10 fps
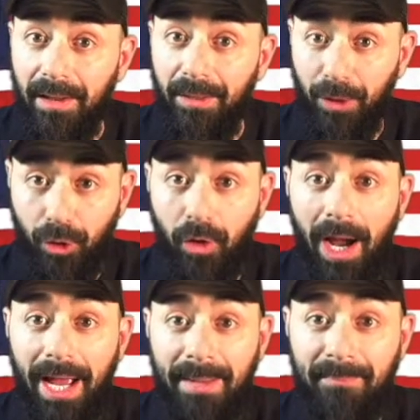the
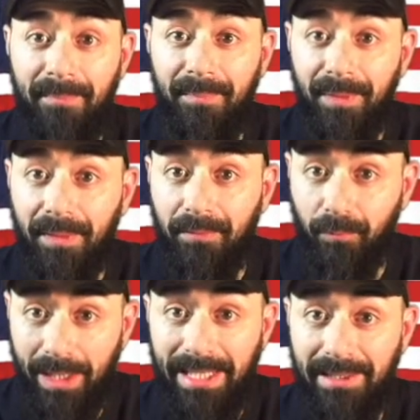crime
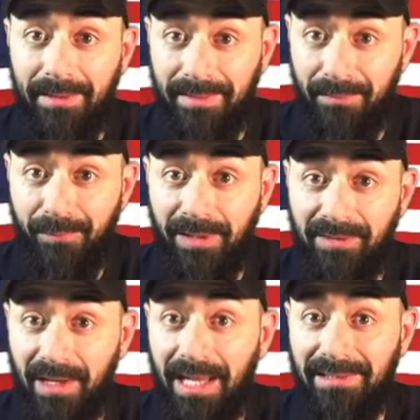rate
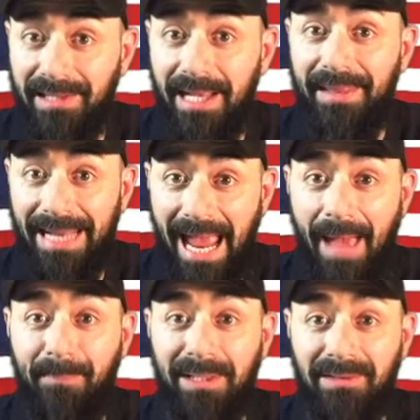difference that I said that
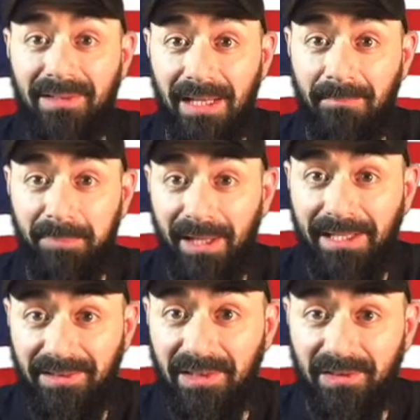happens in
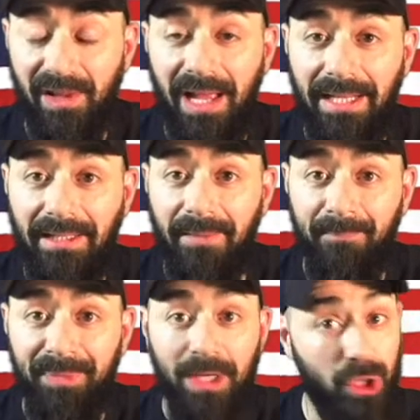places like
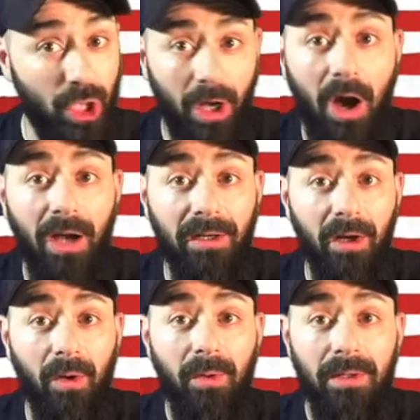
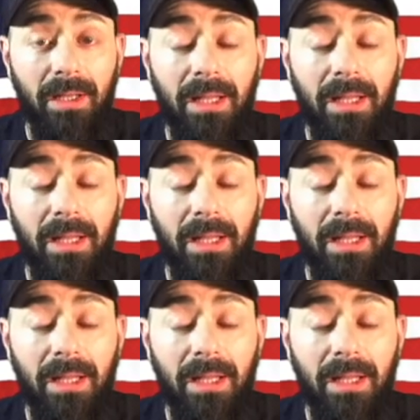Chicago.